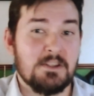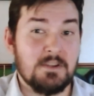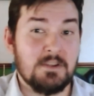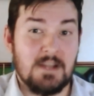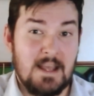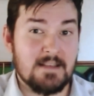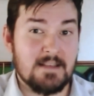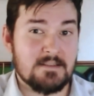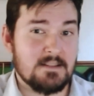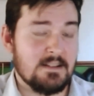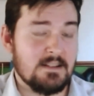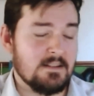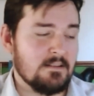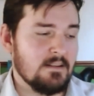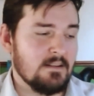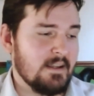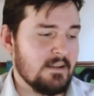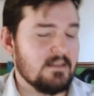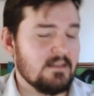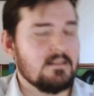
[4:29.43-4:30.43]
you can ask
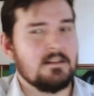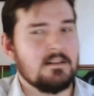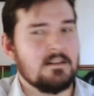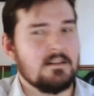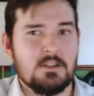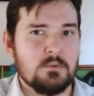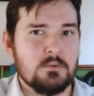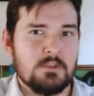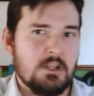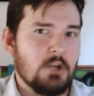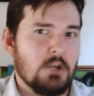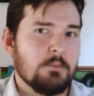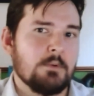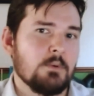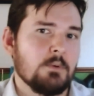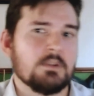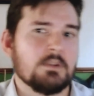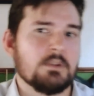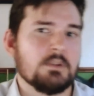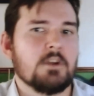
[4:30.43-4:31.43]
it, like, can you tell me
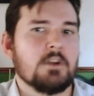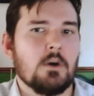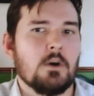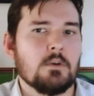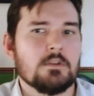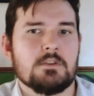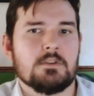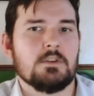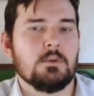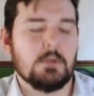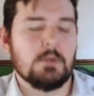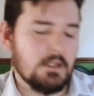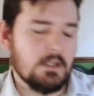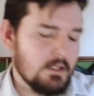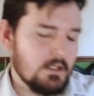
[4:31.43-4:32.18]
what this code is doing?